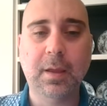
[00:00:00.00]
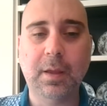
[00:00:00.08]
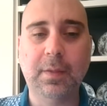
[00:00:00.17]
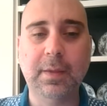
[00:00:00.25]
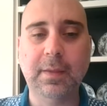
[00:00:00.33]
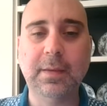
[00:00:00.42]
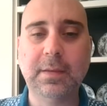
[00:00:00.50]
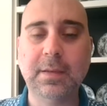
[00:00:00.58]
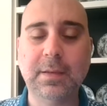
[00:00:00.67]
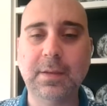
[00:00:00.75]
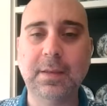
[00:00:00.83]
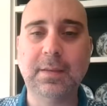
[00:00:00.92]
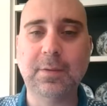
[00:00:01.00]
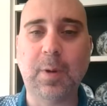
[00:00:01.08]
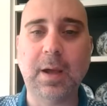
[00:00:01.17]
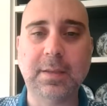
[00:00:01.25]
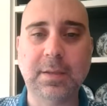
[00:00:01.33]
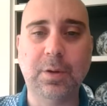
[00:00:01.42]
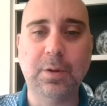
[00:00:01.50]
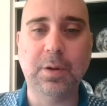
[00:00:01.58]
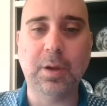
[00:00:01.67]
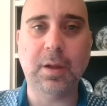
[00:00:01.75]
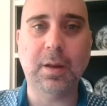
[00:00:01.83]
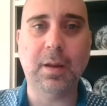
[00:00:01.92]
you know, this is this is why it's no
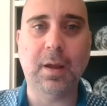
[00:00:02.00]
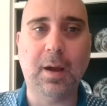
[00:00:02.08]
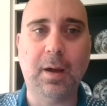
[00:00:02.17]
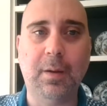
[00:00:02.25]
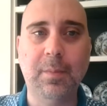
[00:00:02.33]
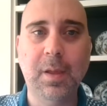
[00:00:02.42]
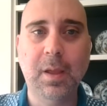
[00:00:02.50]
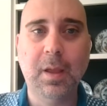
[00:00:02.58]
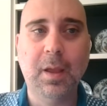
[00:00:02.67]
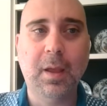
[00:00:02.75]
good um,